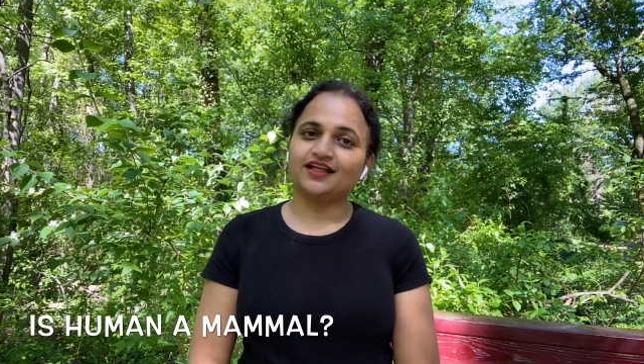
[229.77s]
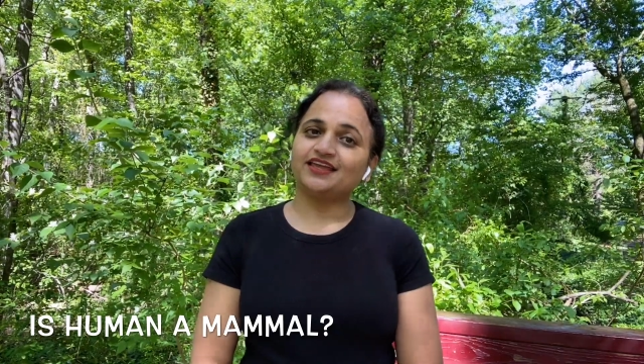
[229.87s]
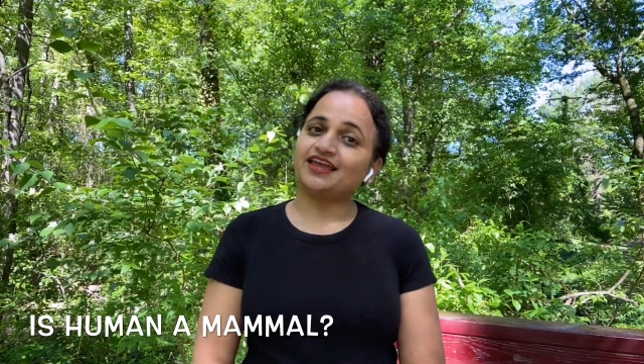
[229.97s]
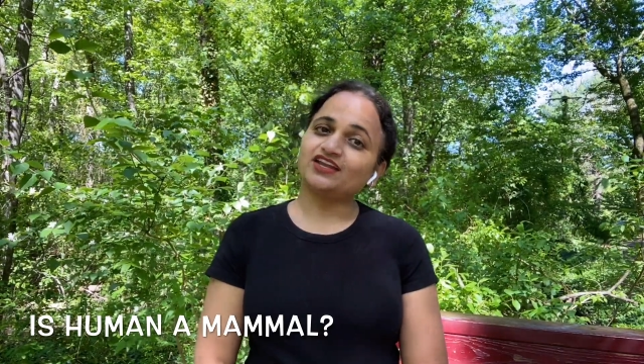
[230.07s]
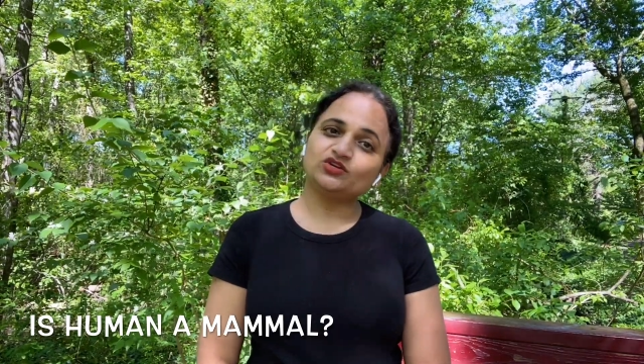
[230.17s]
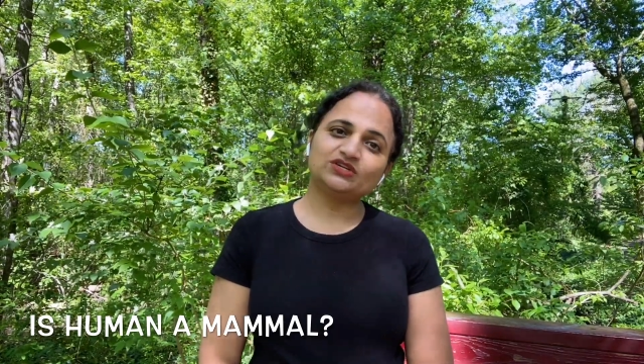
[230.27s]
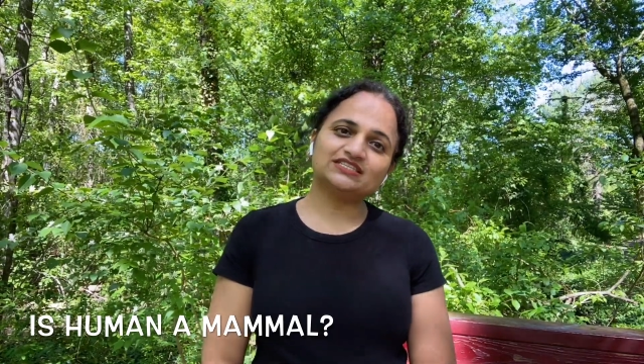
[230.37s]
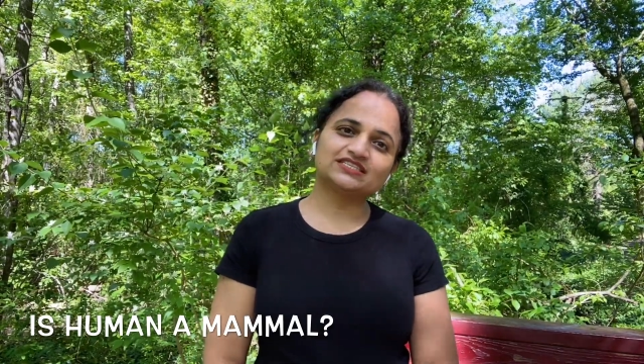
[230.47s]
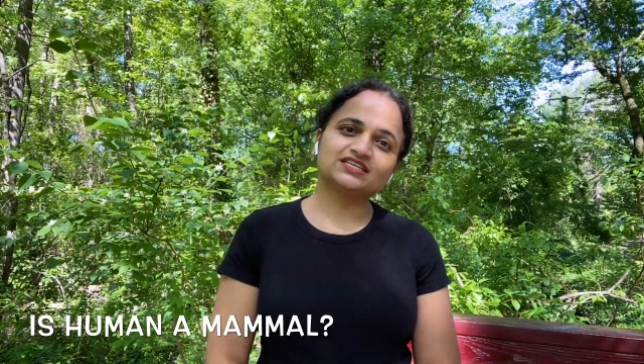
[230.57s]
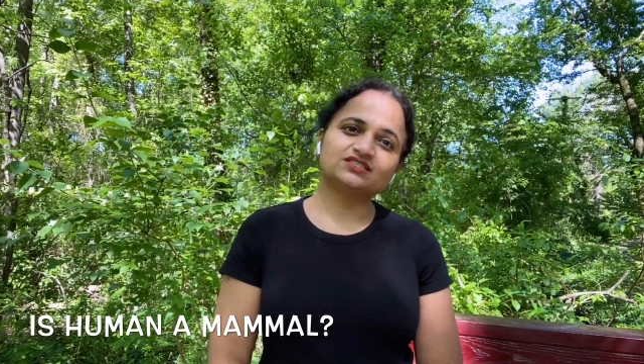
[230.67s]
Can you
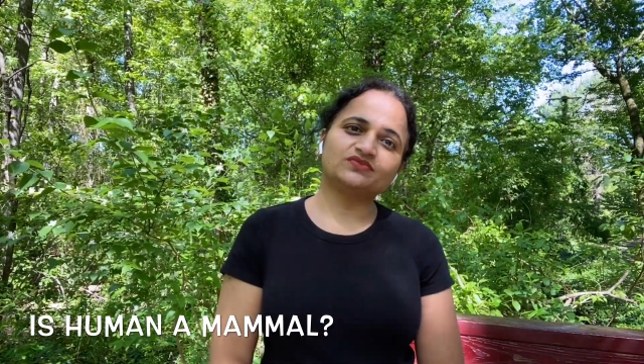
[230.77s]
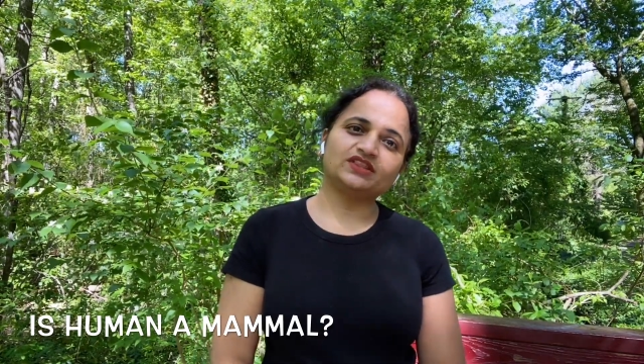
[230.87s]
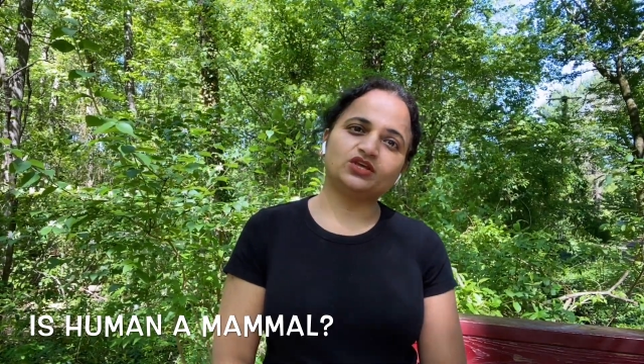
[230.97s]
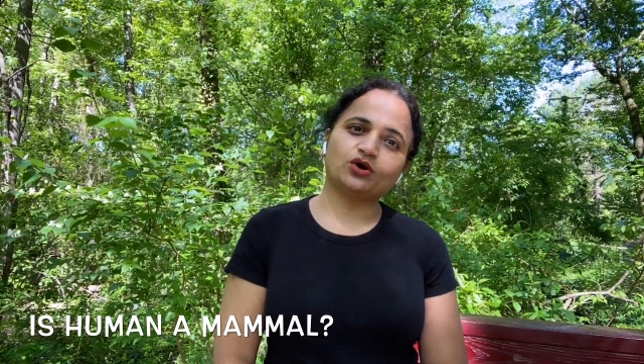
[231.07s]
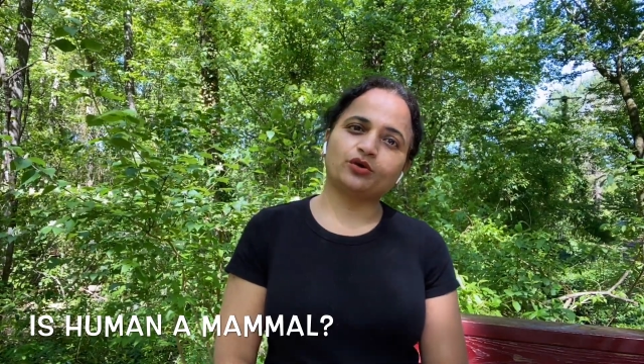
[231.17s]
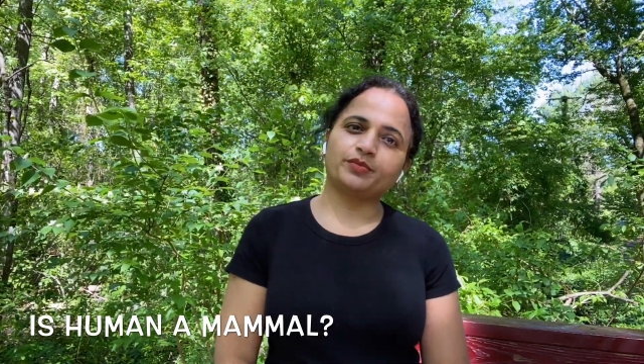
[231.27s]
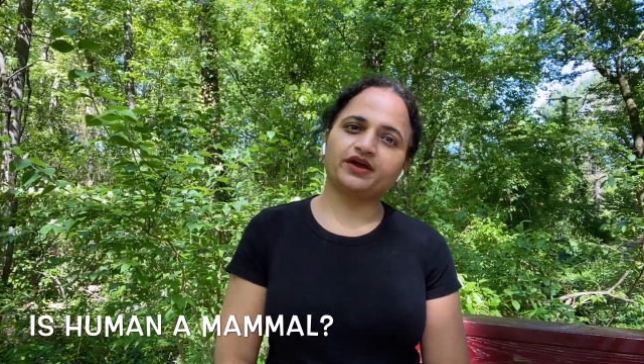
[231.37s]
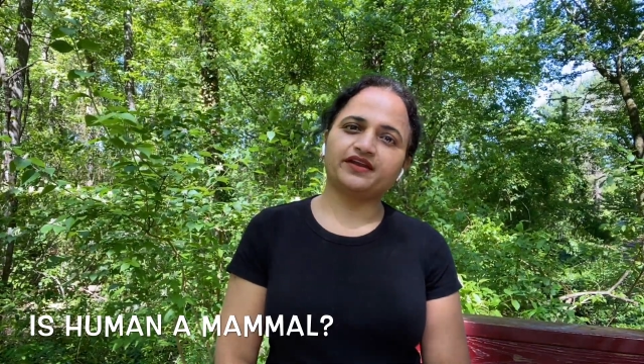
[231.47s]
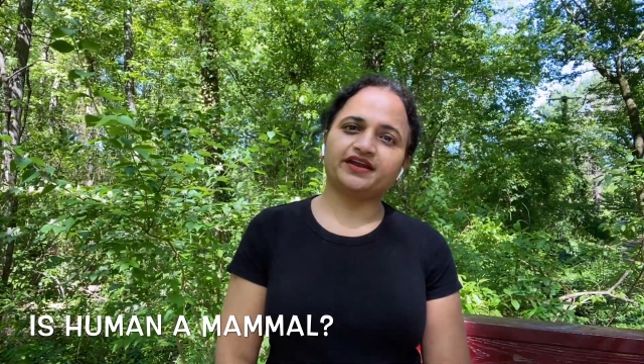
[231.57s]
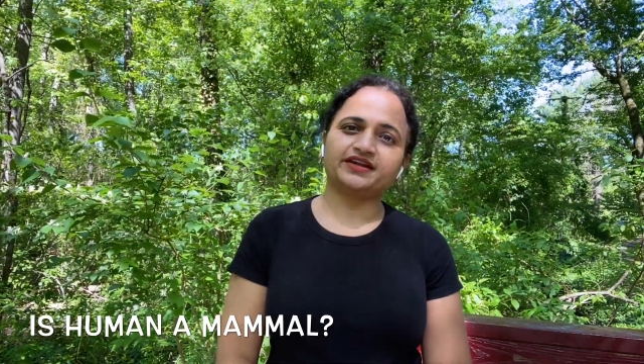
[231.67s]
discuss with your
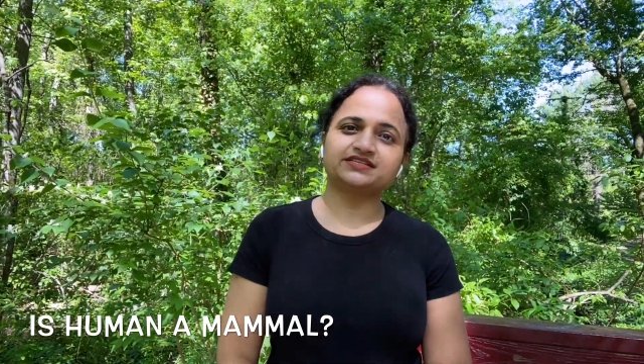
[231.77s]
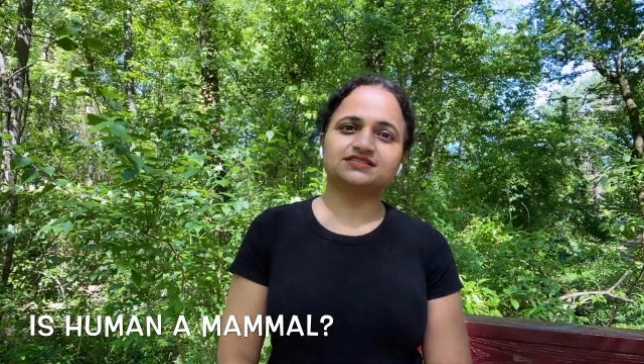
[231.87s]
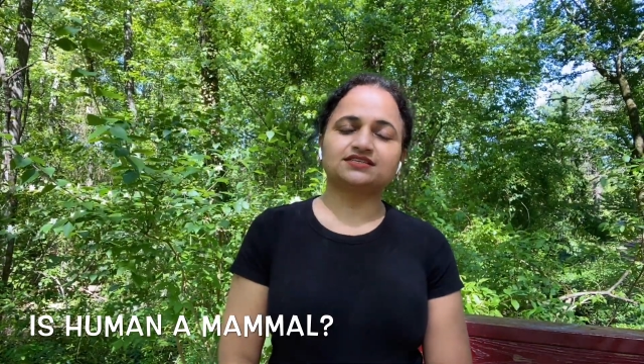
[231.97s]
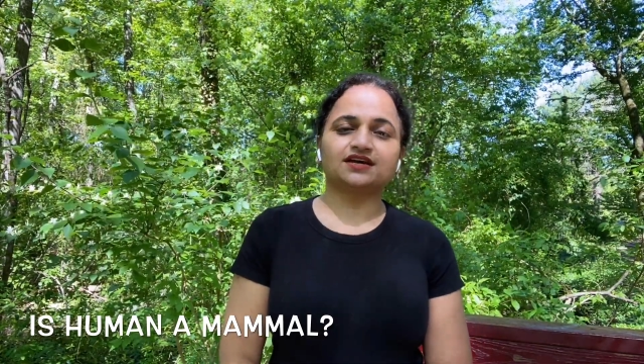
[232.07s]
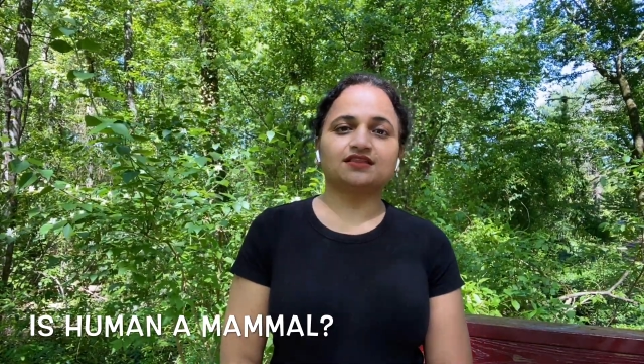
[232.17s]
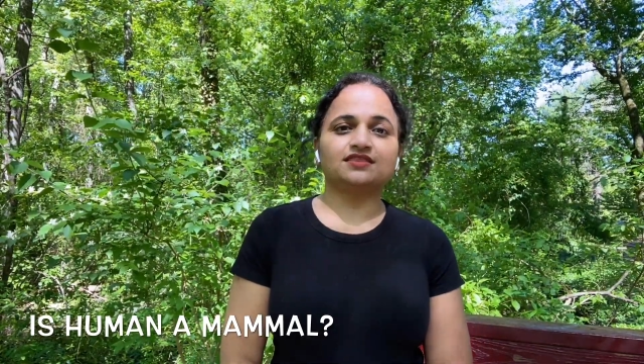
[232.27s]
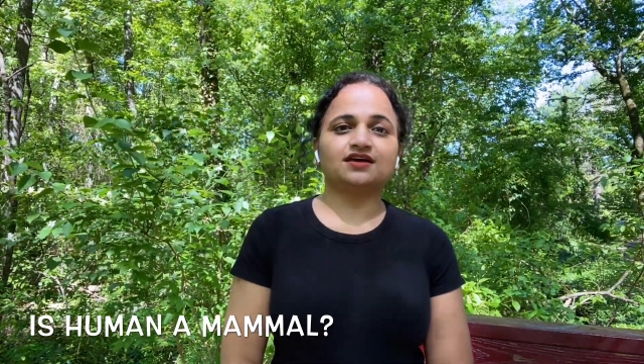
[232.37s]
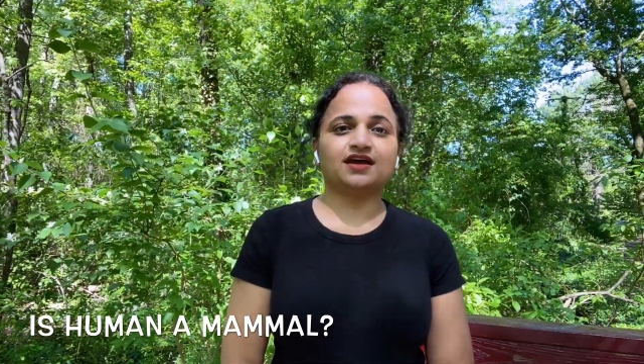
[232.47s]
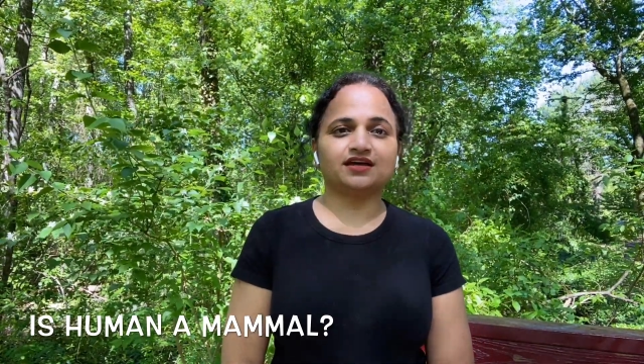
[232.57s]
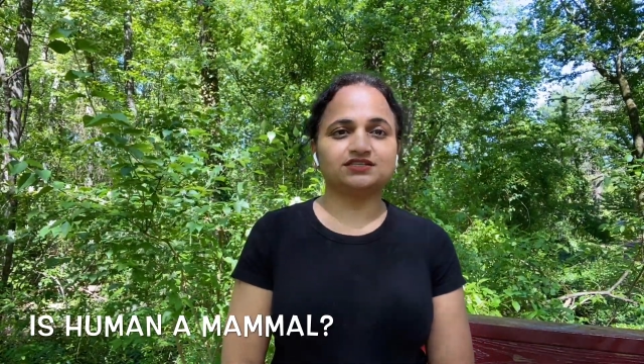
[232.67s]
parents
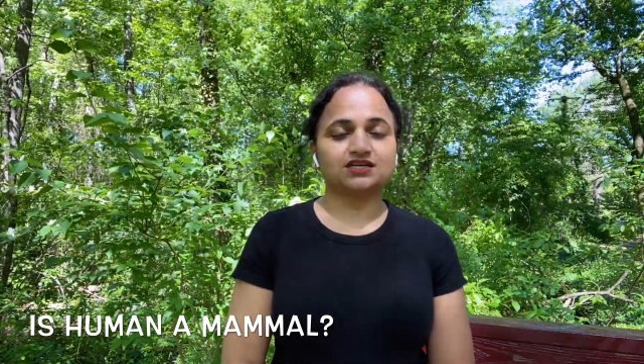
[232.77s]
that